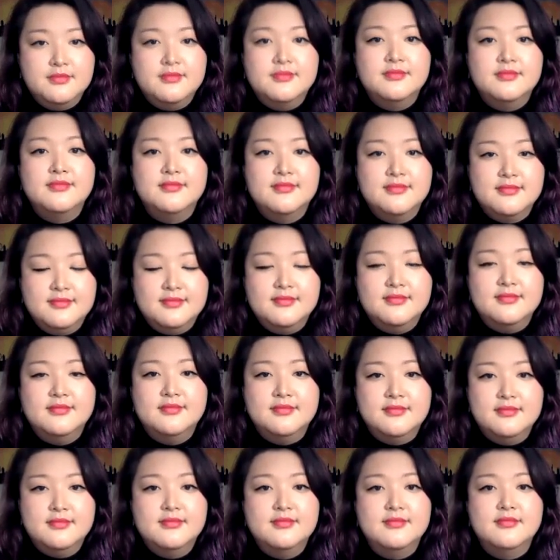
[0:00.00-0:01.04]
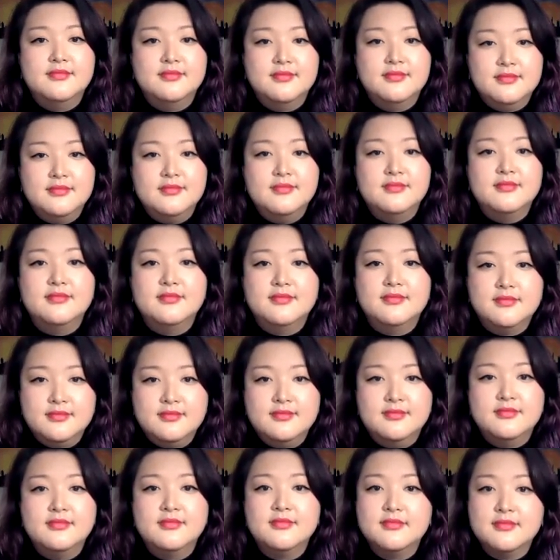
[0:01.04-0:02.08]

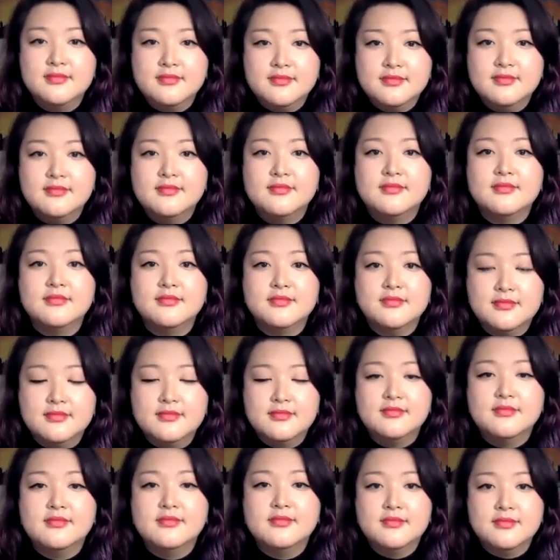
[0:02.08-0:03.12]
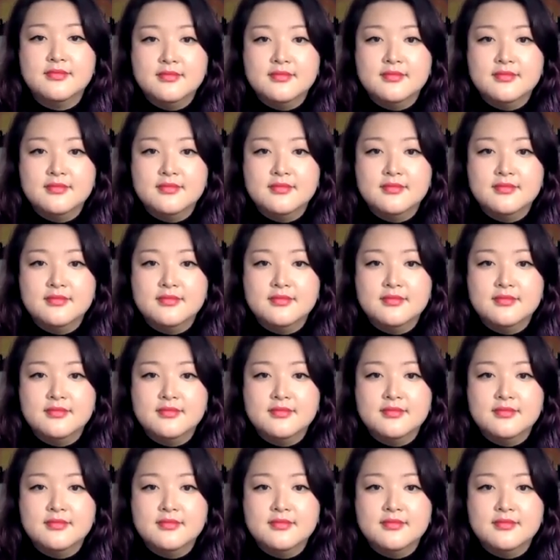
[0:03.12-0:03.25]
(silent)